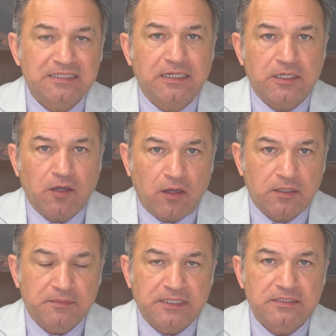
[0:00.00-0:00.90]
an
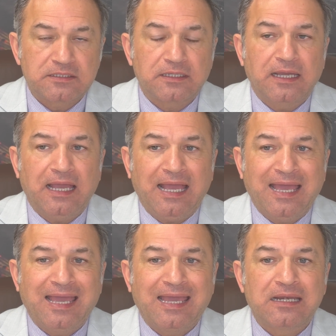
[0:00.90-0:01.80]
economist,
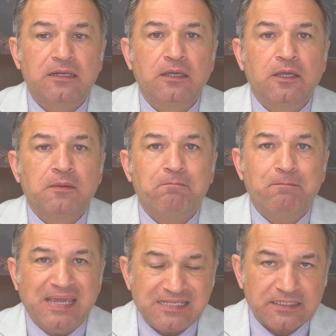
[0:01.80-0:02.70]
and
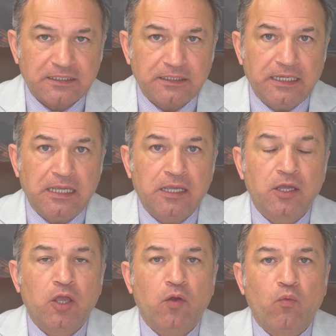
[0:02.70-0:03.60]
basically
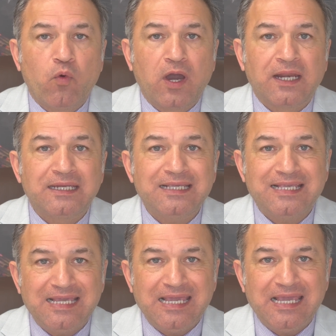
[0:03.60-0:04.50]
what
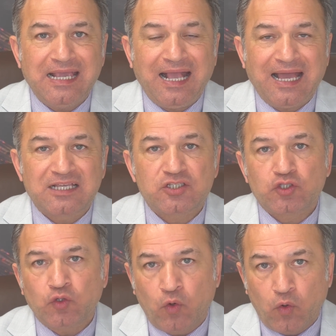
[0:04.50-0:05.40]
he has
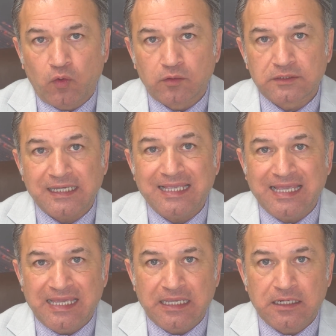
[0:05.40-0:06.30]
told
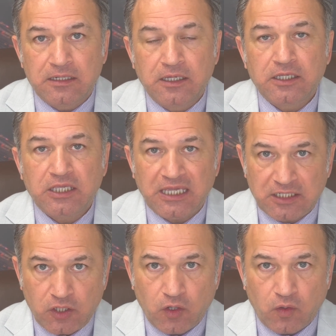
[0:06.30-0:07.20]
in
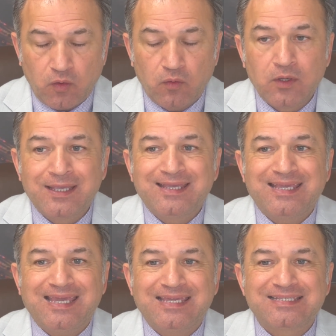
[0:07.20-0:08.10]
Kitco
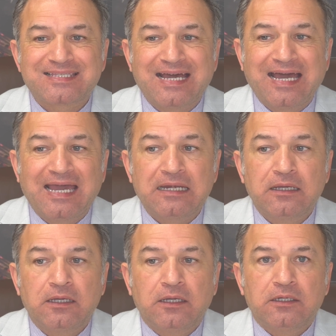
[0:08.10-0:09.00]
is that
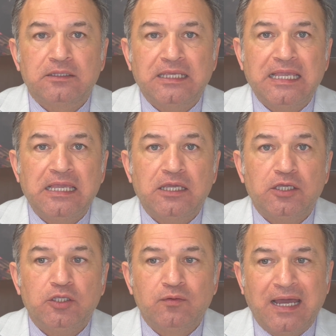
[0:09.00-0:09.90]
the
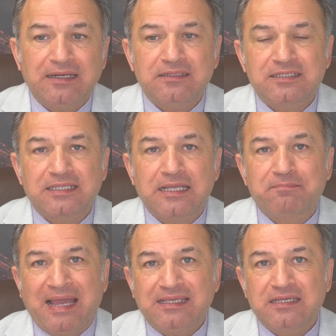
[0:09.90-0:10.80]
United States
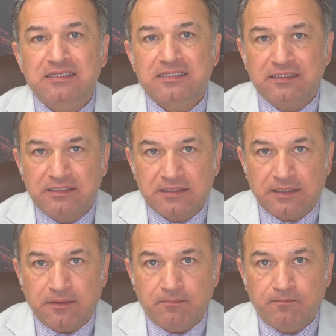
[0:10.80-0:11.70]
banking
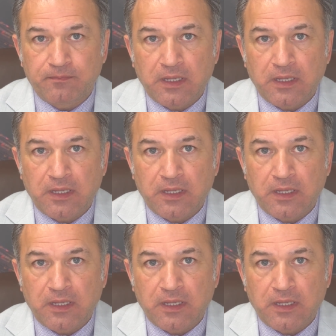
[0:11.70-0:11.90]
system